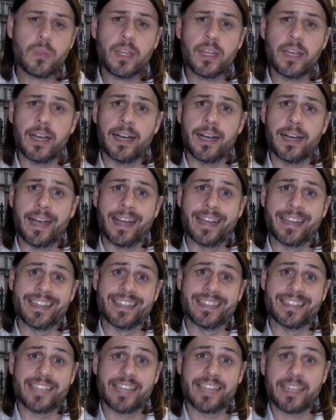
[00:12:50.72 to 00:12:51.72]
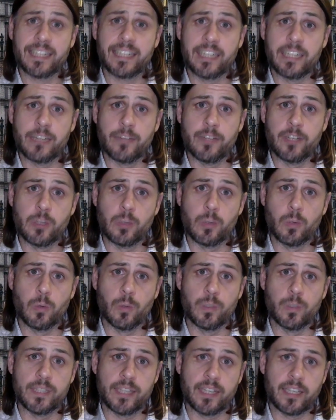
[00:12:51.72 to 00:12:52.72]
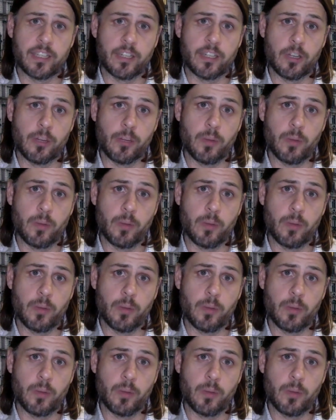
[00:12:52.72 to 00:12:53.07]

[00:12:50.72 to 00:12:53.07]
Uh, and in a second individual with secondary